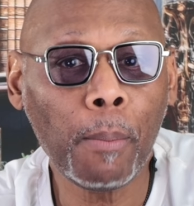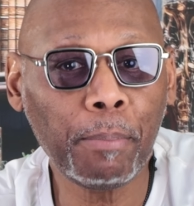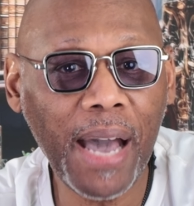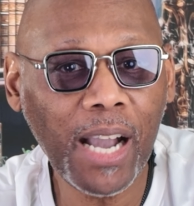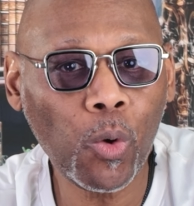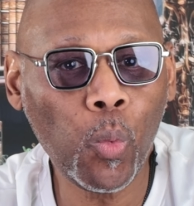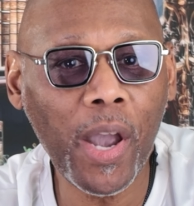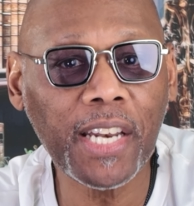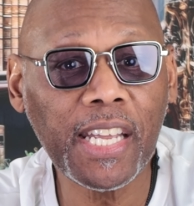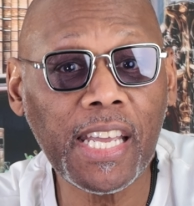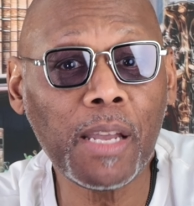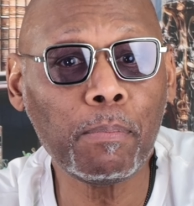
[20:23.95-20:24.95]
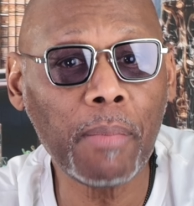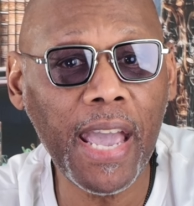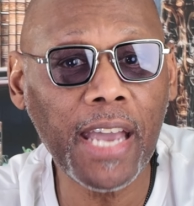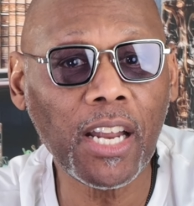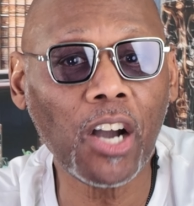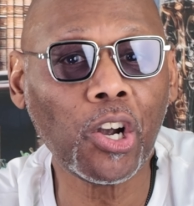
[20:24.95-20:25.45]
back when he
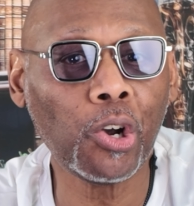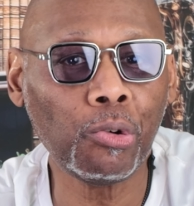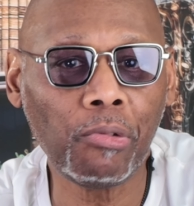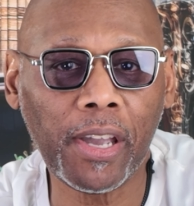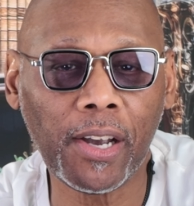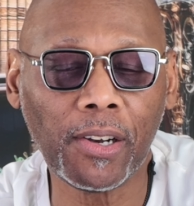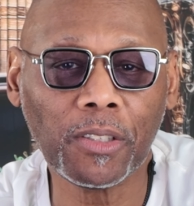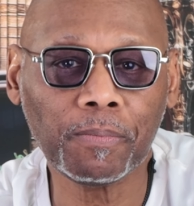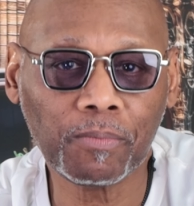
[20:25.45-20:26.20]
made a career